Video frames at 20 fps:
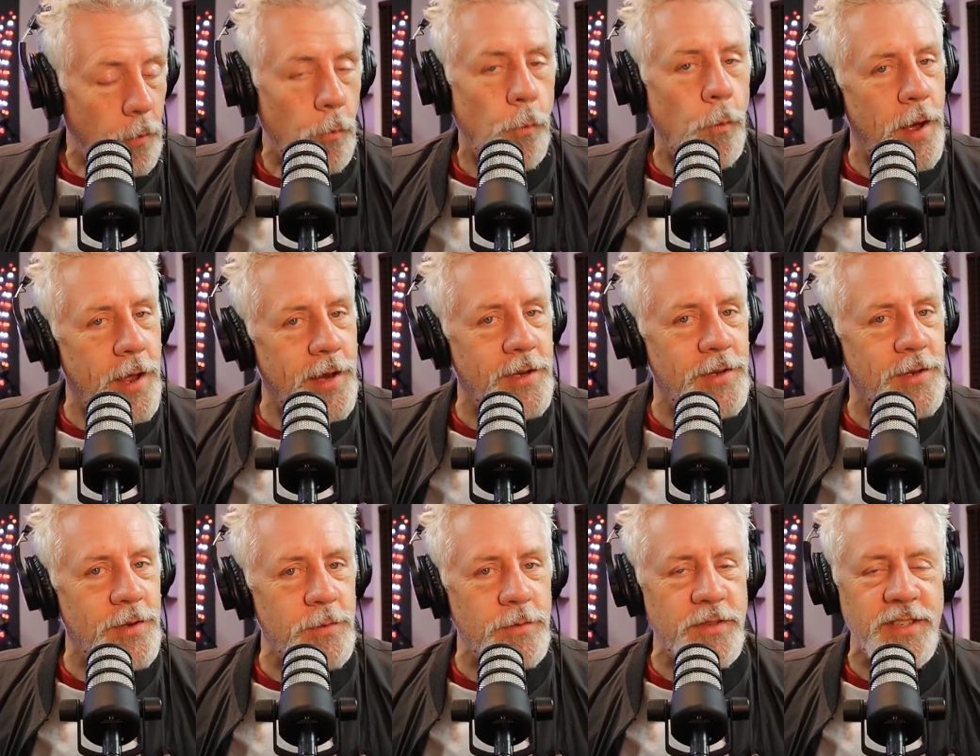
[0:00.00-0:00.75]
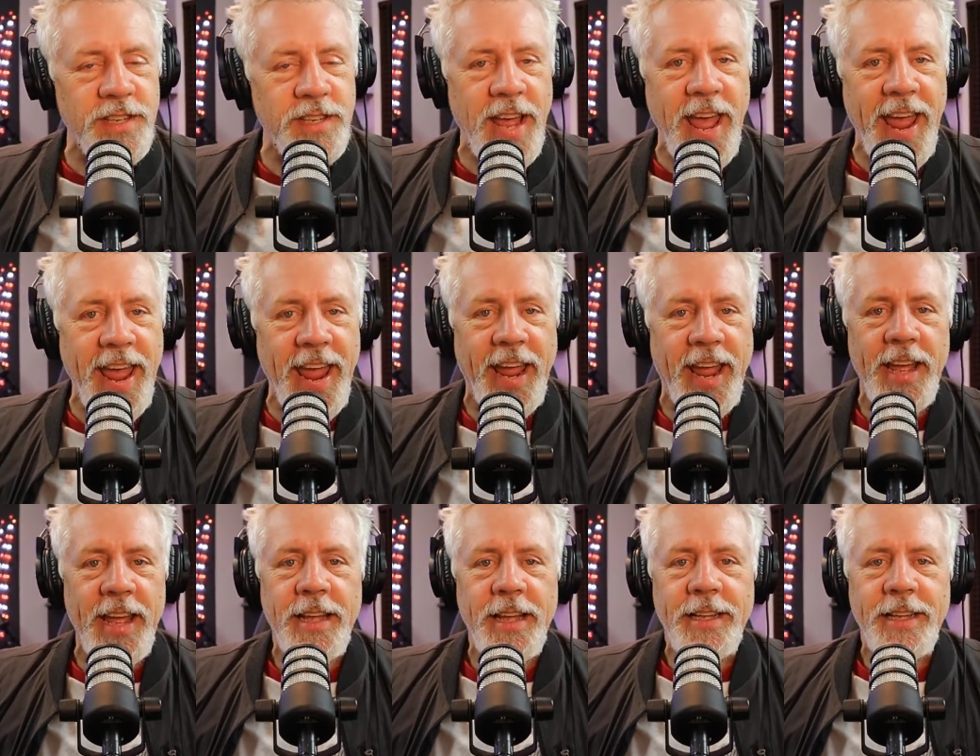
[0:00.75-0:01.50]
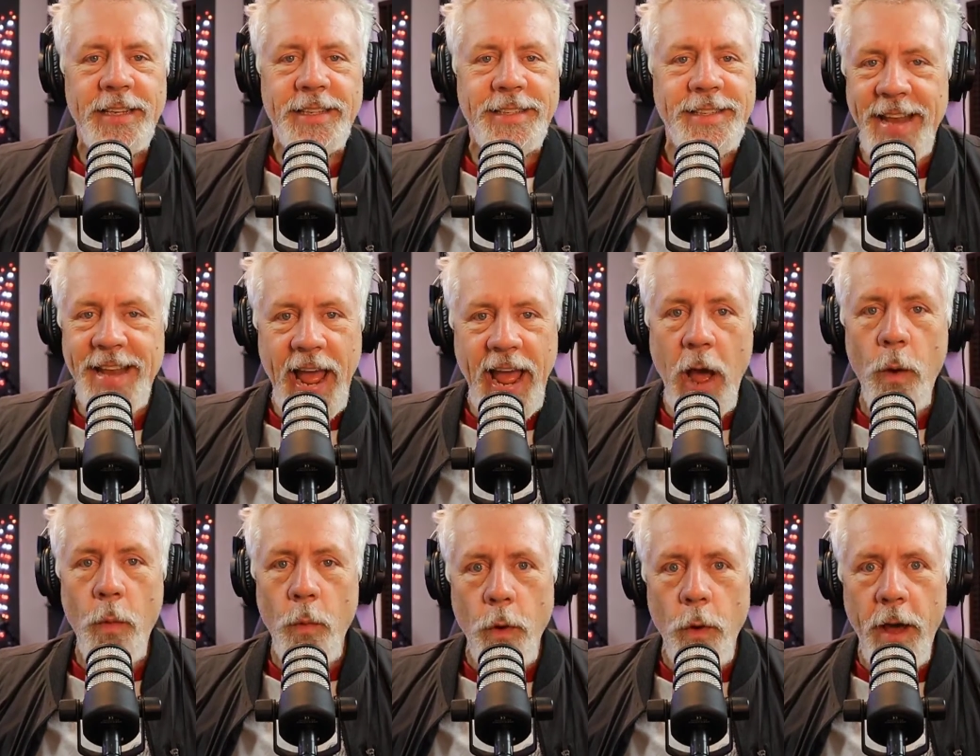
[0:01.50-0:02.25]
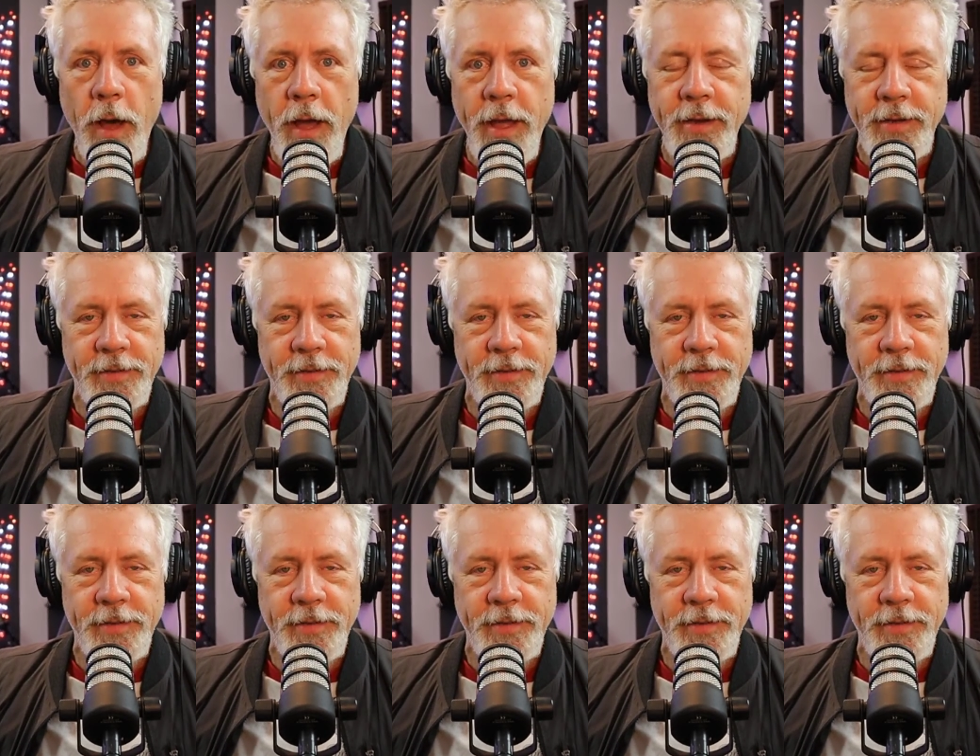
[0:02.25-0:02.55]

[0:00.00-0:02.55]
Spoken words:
When you say, now what?